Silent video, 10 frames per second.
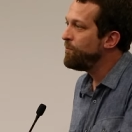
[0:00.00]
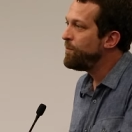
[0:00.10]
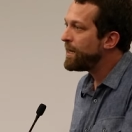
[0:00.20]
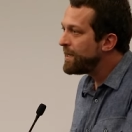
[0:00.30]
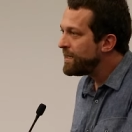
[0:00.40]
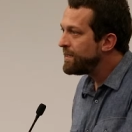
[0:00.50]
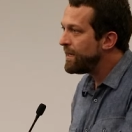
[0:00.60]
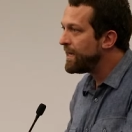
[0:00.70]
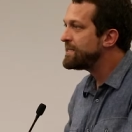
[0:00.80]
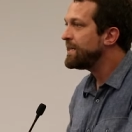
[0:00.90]
but I,
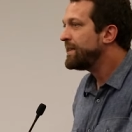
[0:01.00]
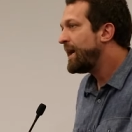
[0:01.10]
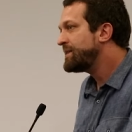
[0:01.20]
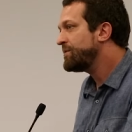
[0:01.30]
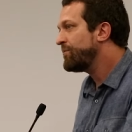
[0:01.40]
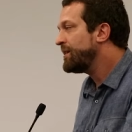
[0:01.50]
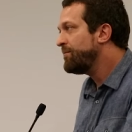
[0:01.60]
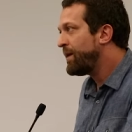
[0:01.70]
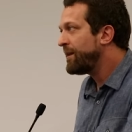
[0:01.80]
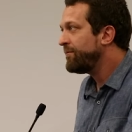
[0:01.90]
would say that's a really
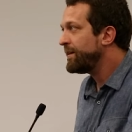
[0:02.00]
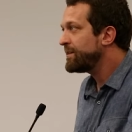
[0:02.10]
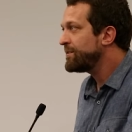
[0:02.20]
benefit